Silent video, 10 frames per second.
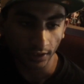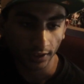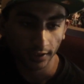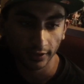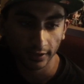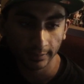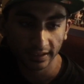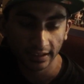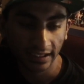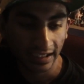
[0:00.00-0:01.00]
You know what I
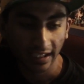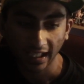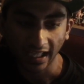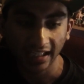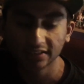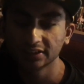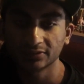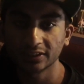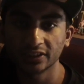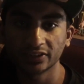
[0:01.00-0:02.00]
mean? I just
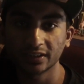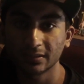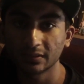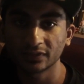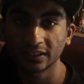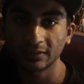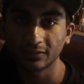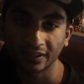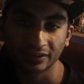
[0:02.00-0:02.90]
really looked up to Forneverworld.